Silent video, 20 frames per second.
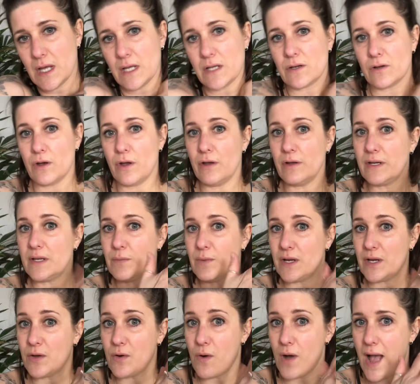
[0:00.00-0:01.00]
not only
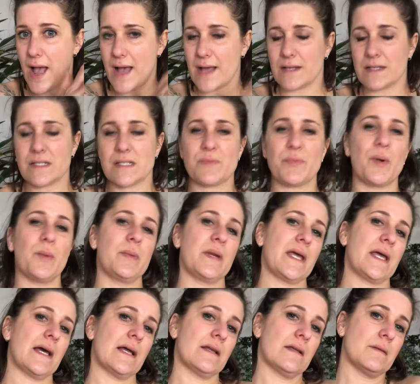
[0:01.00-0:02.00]
will your hand probably
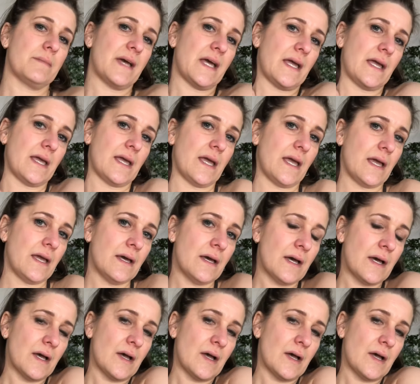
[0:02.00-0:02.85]
get a little bit achy,